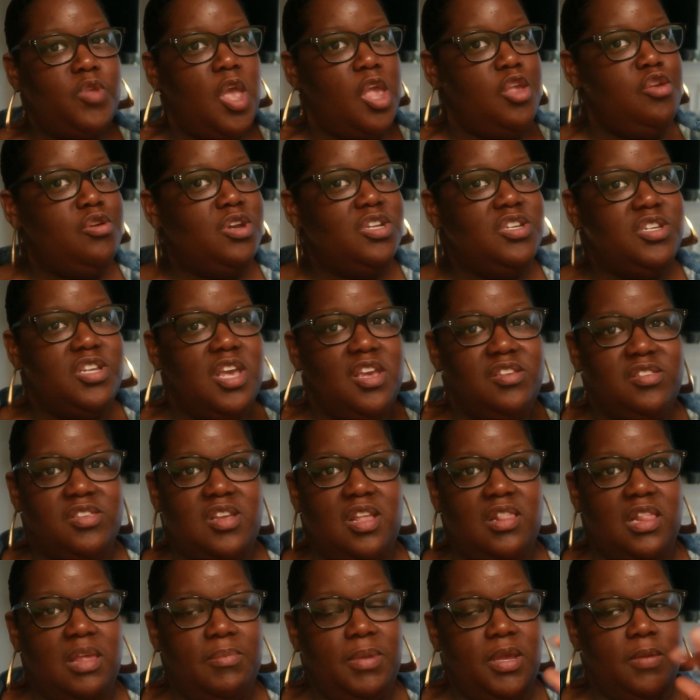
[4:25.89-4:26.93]
And you can taste
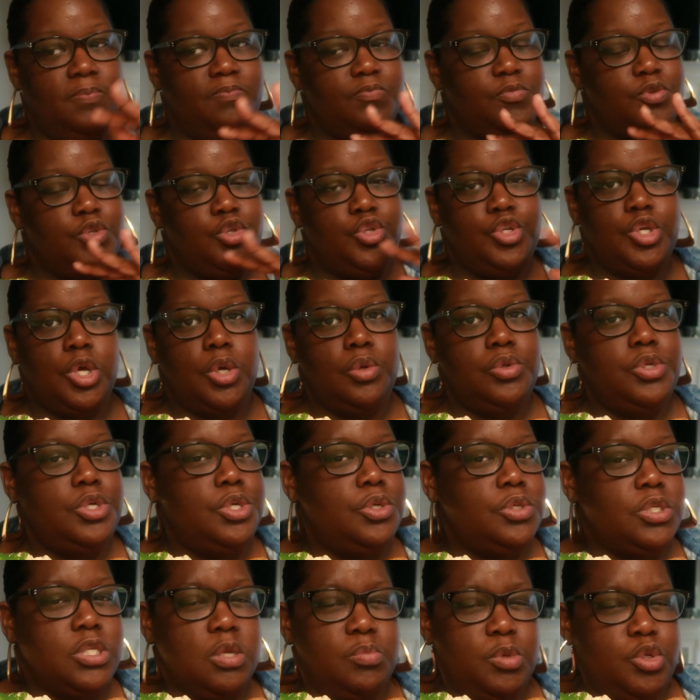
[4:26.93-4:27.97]
that lemon. Don't
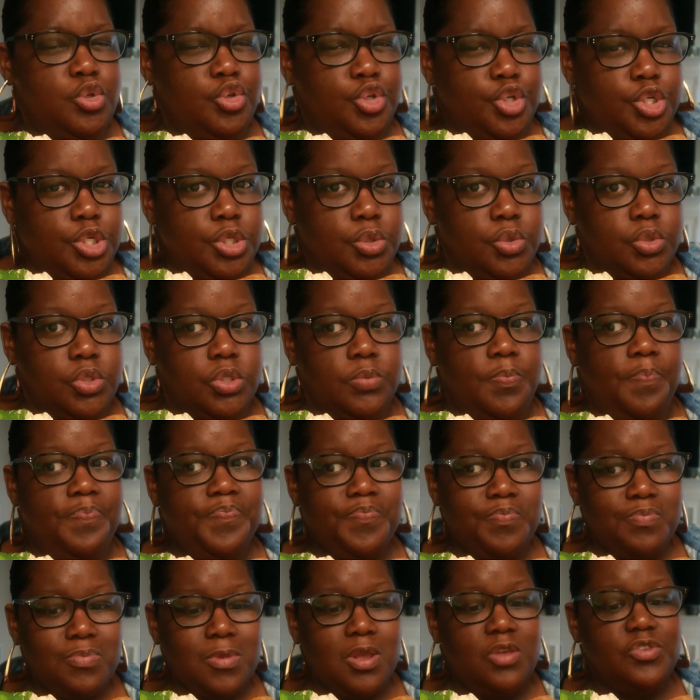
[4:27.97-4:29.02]
use lemon juice.
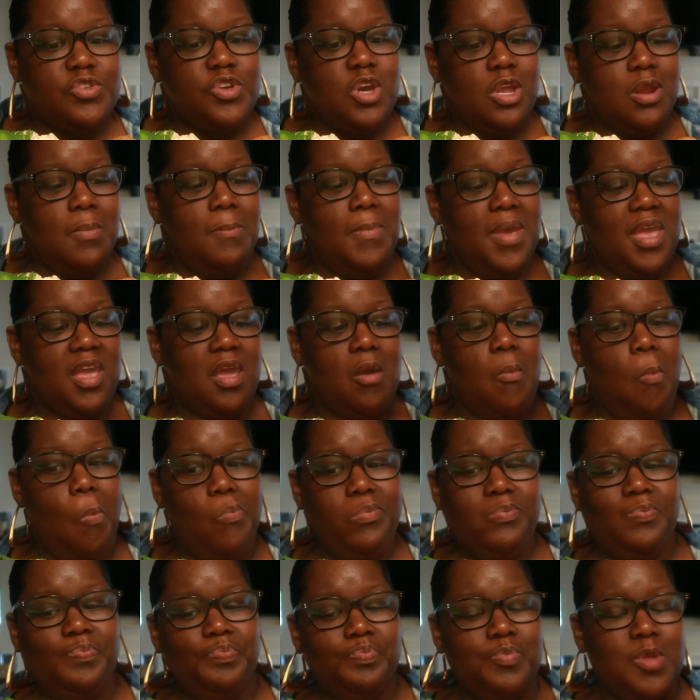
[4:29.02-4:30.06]
It's going to make
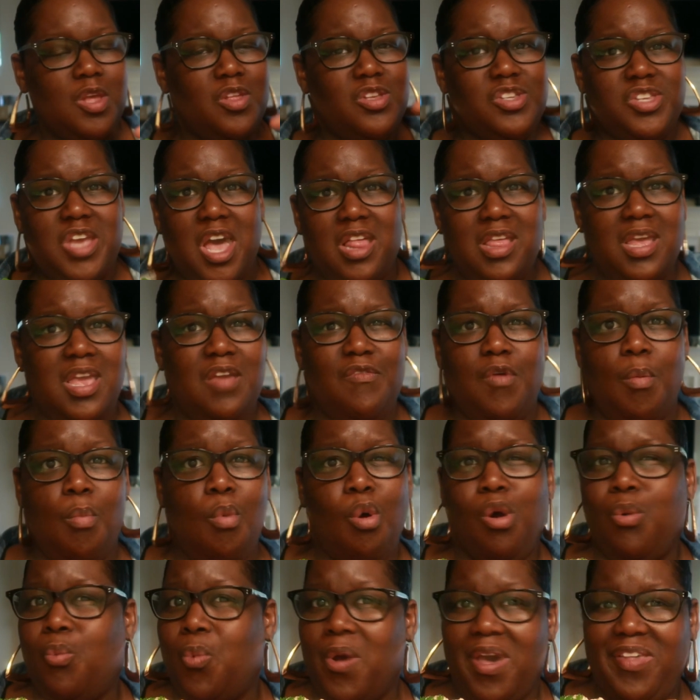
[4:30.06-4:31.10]
a salad even
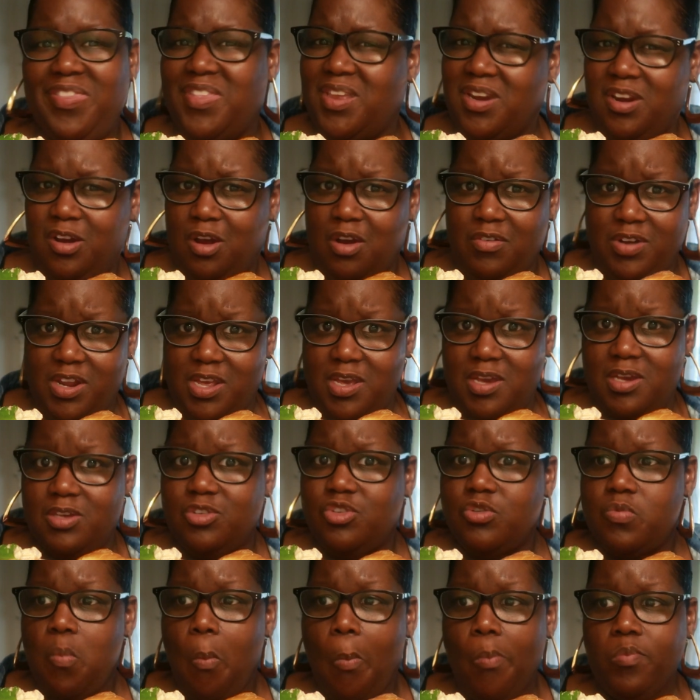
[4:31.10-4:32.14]
more wet than it already
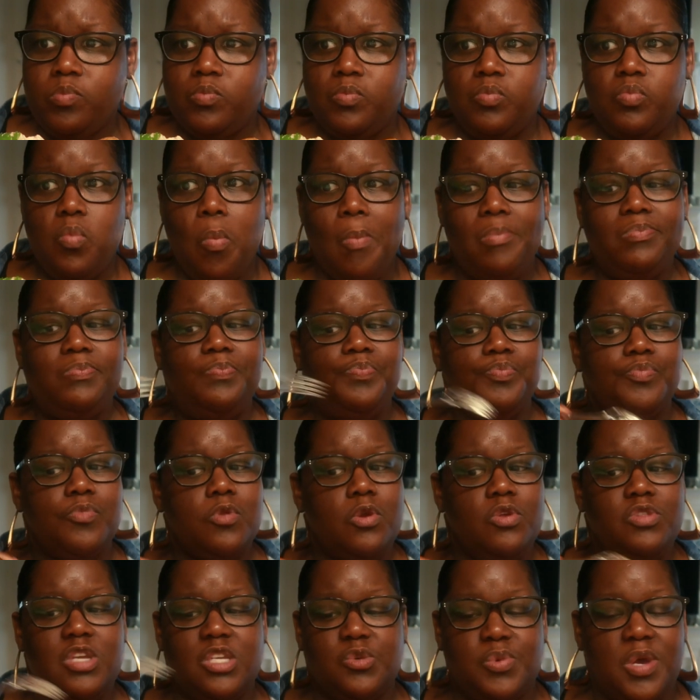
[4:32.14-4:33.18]
is.
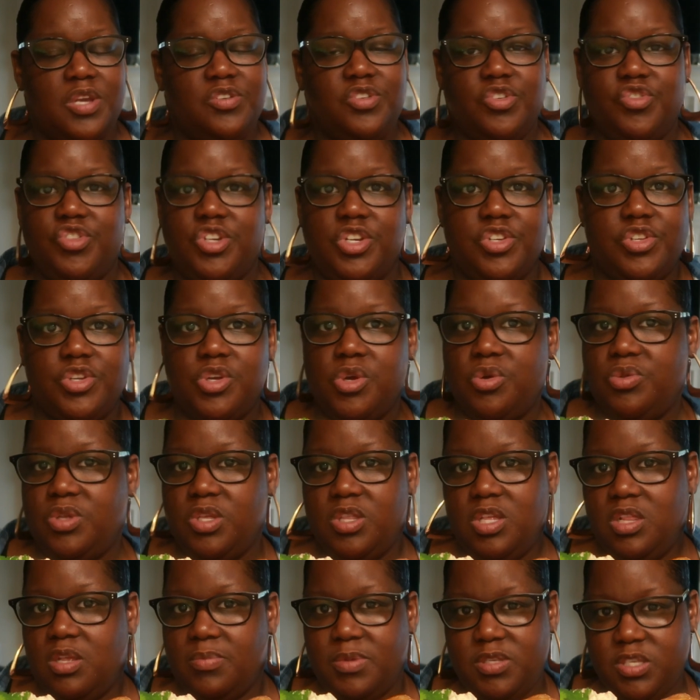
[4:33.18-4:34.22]
That's why I suggest only
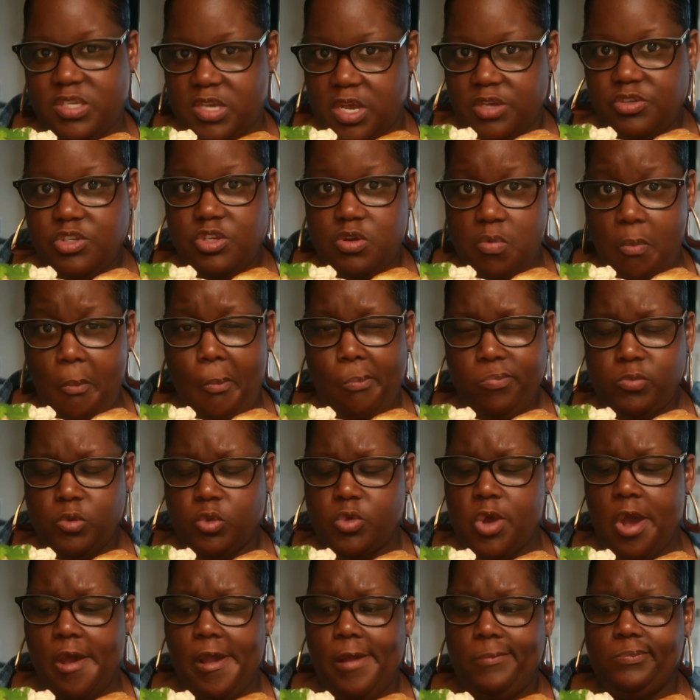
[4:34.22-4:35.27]
the lemon zest.
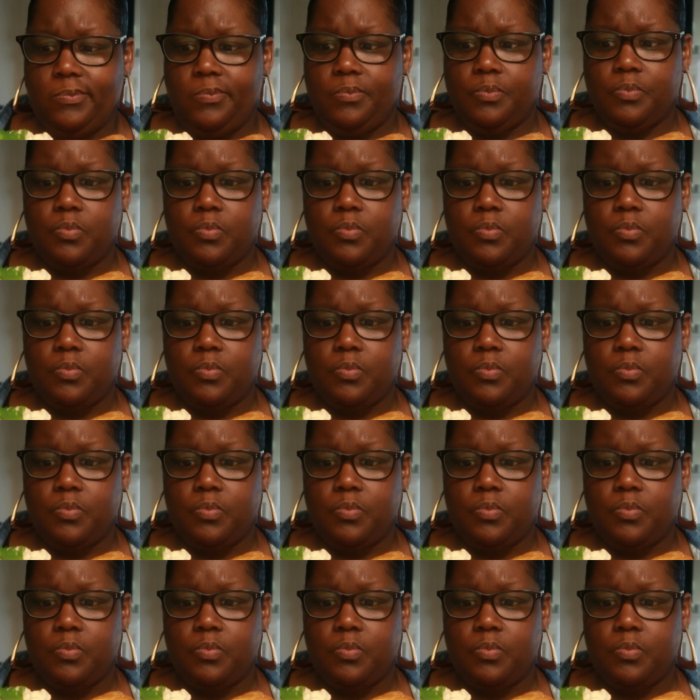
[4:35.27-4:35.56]
Okay?